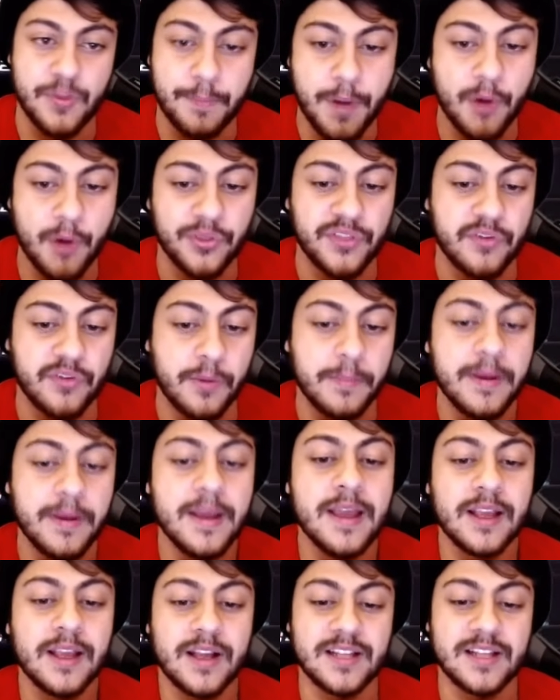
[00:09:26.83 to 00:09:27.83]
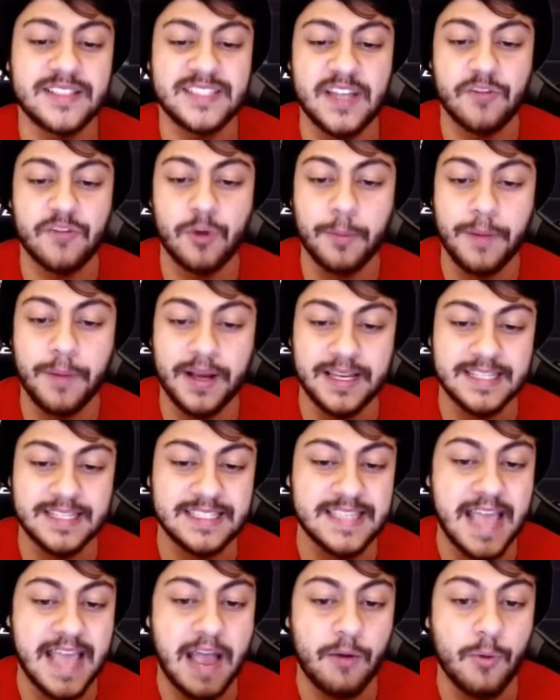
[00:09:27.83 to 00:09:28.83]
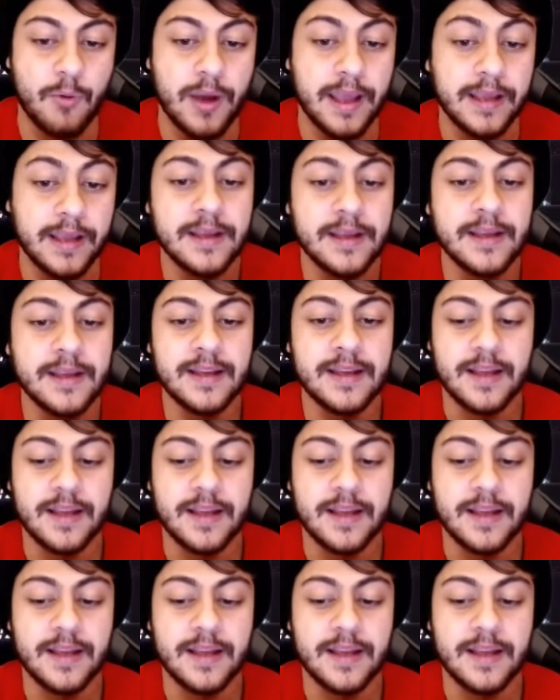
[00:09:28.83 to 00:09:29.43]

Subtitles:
The both of them got several buckets that way.